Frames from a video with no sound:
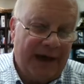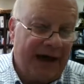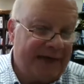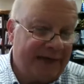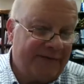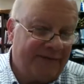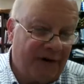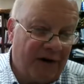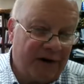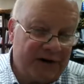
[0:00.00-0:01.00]
I think
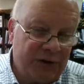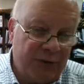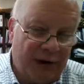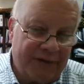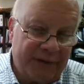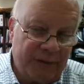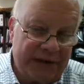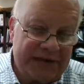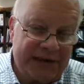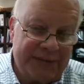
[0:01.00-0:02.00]
far too often we
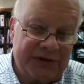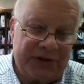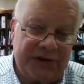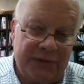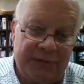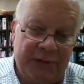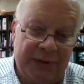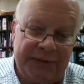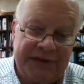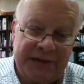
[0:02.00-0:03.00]
substitute
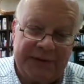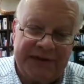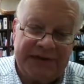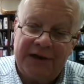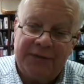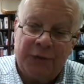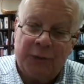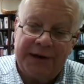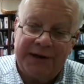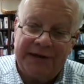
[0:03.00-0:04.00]
momentary
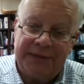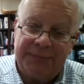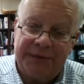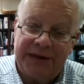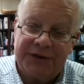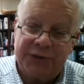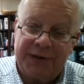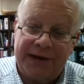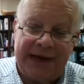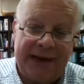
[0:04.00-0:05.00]
self-oriented pleasure
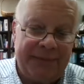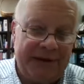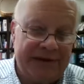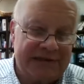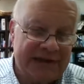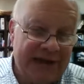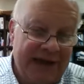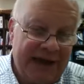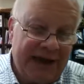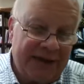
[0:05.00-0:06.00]
and happiness
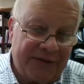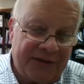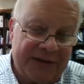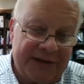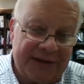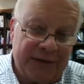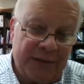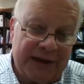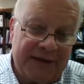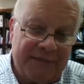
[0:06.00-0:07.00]
and think that
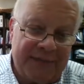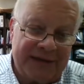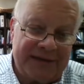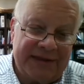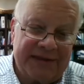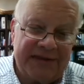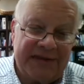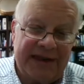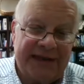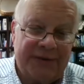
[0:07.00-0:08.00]
we have met this
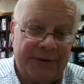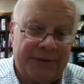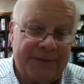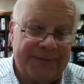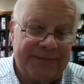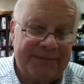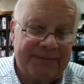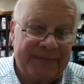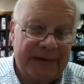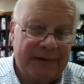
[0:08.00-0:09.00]
standard.
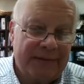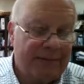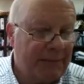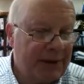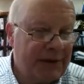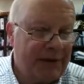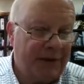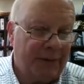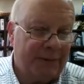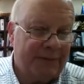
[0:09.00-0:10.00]
But no,